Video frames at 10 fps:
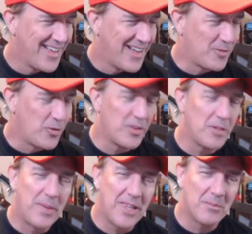doing the
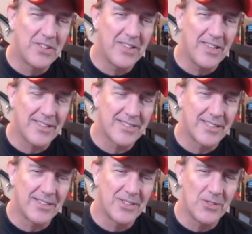PMCS
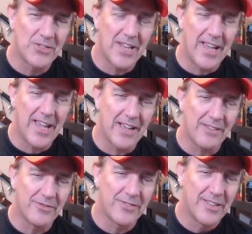on the
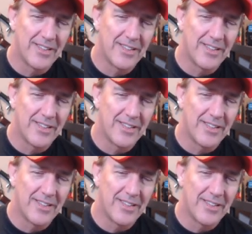deuce-and-a-half,